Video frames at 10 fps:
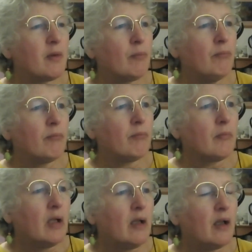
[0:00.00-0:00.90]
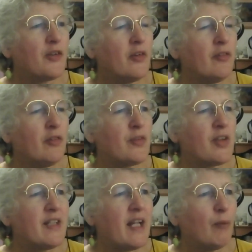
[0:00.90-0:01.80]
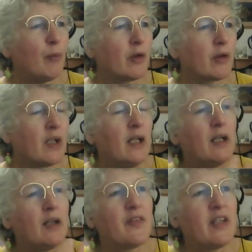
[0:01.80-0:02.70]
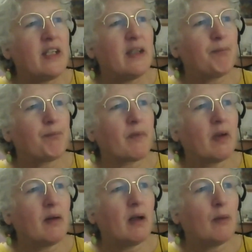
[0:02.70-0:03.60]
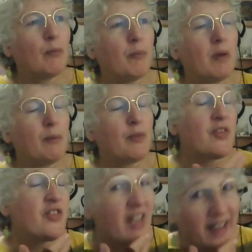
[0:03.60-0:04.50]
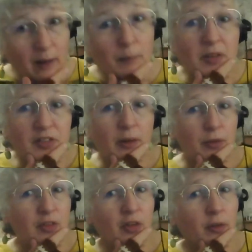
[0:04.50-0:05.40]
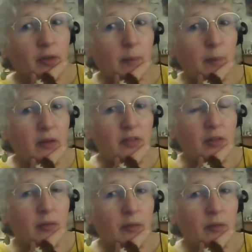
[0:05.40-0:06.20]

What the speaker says: I don't know if it was a network. It was the settlement I was talking about.